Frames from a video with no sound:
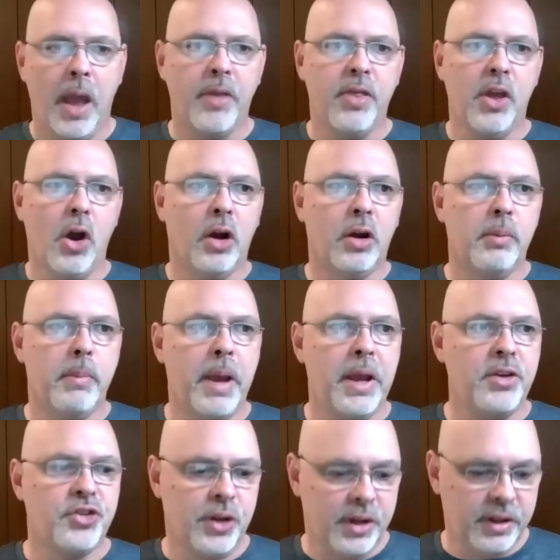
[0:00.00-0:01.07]
And the
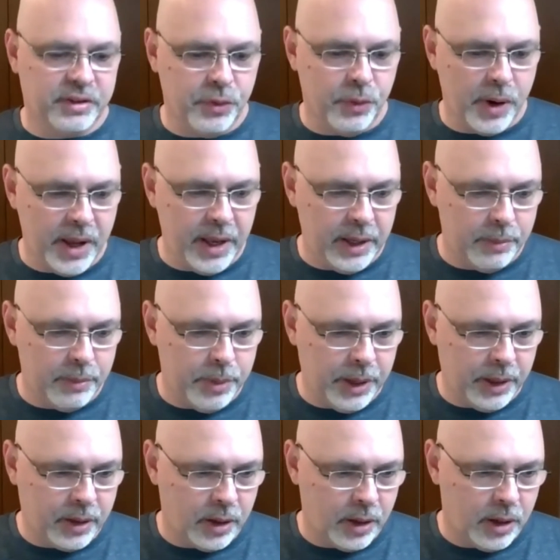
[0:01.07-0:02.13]
automation is great
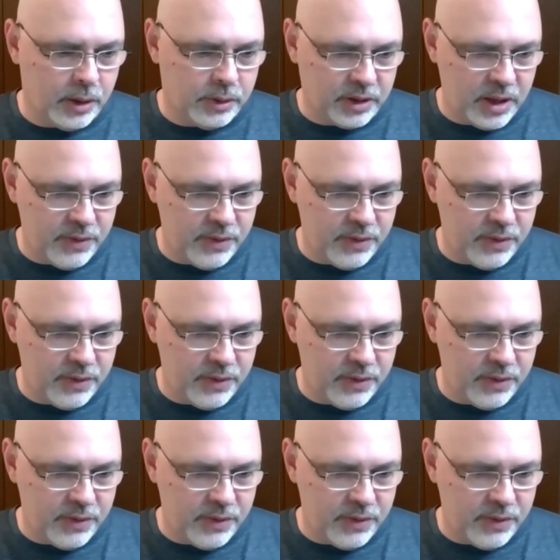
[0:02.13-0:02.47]
because